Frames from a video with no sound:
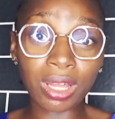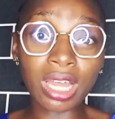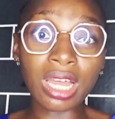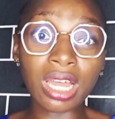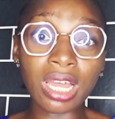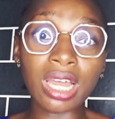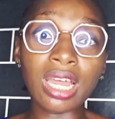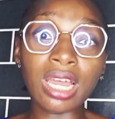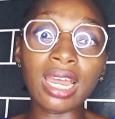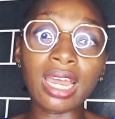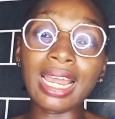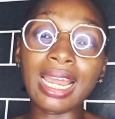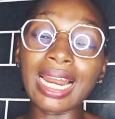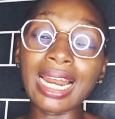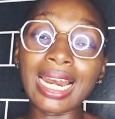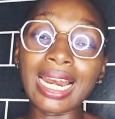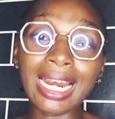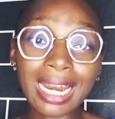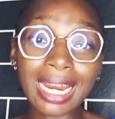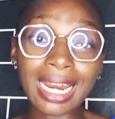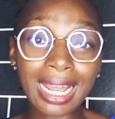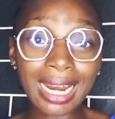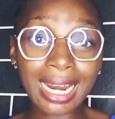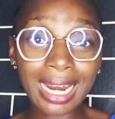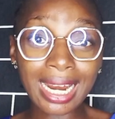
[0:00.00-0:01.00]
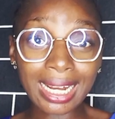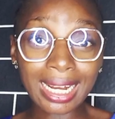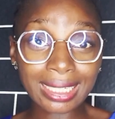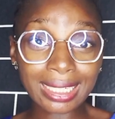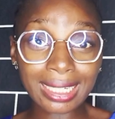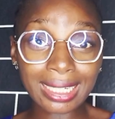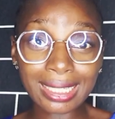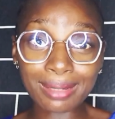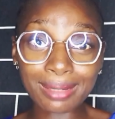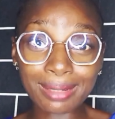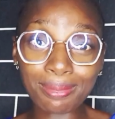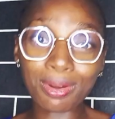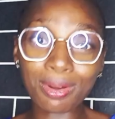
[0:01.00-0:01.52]
a lactating
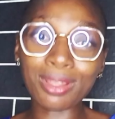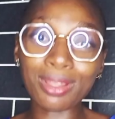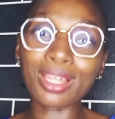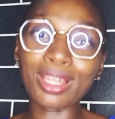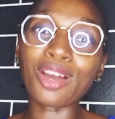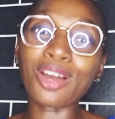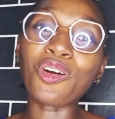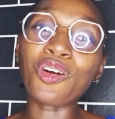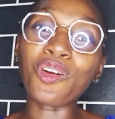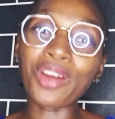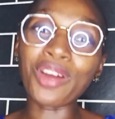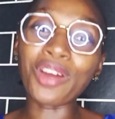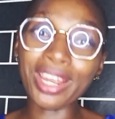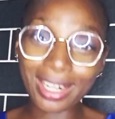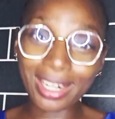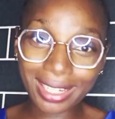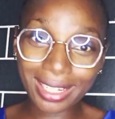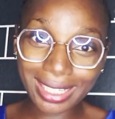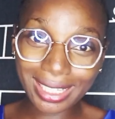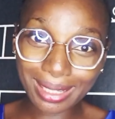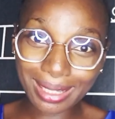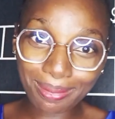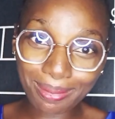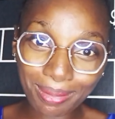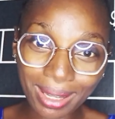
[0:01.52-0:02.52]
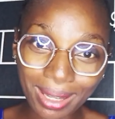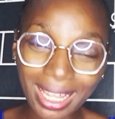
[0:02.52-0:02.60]
mother or a nursing mother,